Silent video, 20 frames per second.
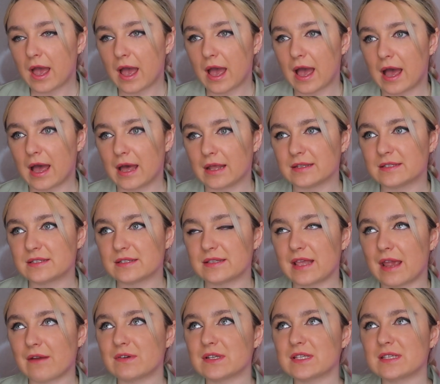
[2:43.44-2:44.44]
And
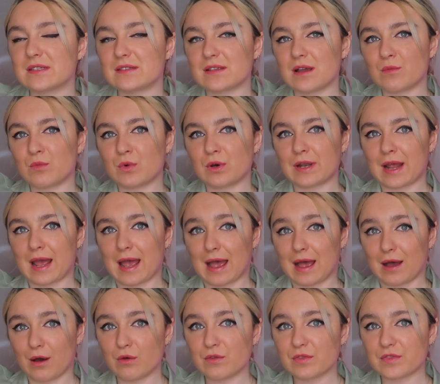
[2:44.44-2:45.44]
there is someone
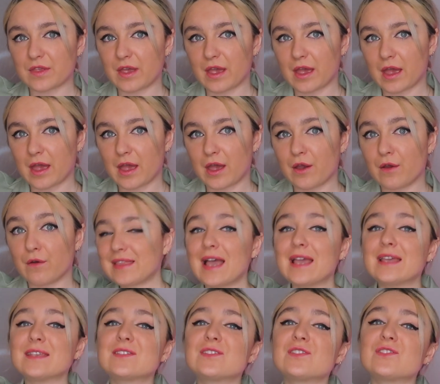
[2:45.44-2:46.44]
out there
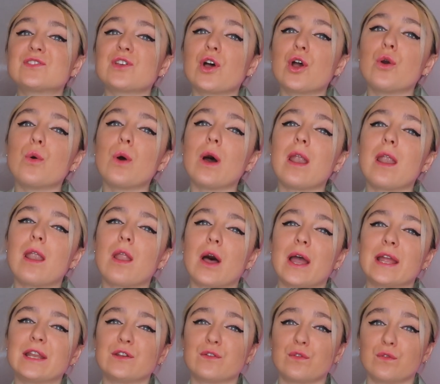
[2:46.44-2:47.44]
that is so
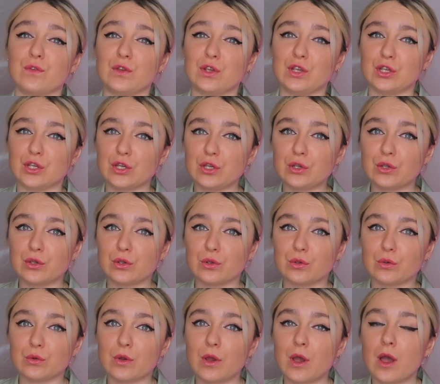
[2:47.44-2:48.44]
aligned for
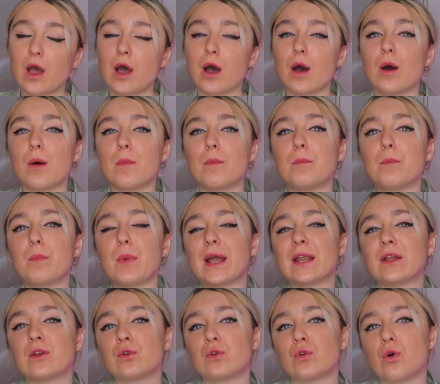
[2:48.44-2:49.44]
you. By
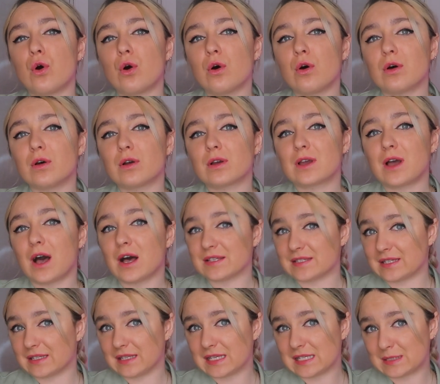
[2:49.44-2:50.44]
not
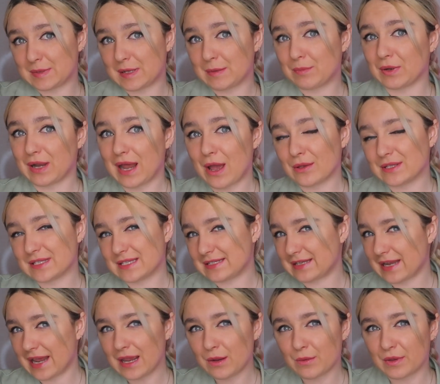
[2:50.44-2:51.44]
cutting these people out and
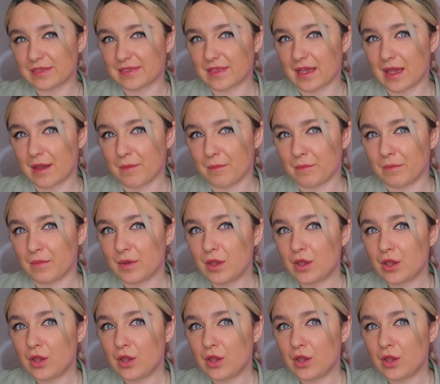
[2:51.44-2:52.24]
staying with them,